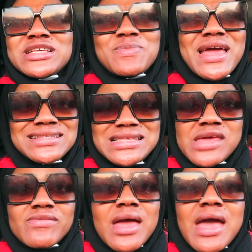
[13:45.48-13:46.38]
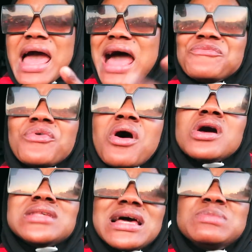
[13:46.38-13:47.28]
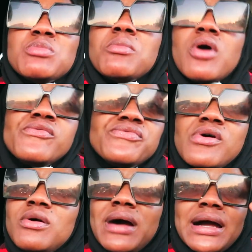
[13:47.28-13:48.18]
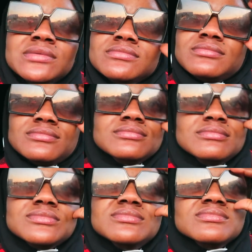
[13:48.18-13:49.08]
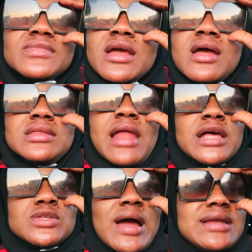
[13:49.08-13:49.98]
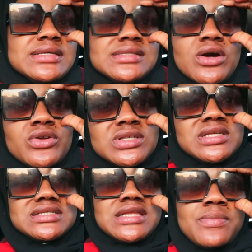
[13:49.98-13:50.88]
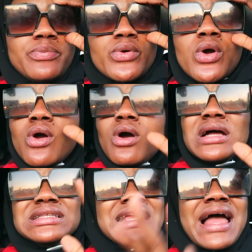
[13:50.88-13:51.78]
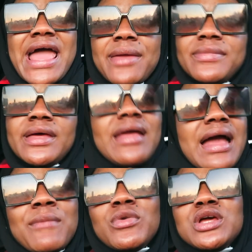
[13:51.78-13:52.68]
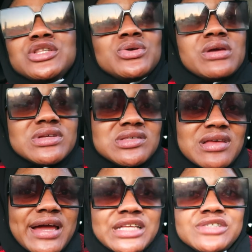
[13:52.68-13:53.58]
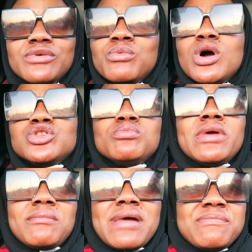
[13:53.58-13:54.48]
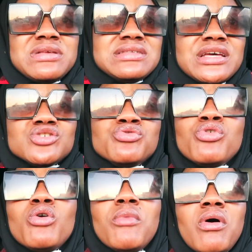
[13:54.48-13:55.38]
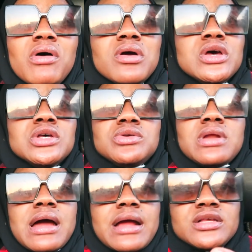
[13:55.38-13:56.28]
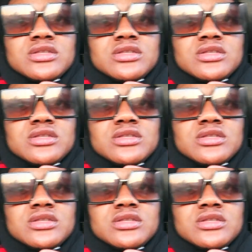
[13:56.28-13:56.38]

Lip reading: expensive. And for us as mom of four, man, that's why this girl doesn't sleep on time. I'm always doing research for what to make my business grow more so that I can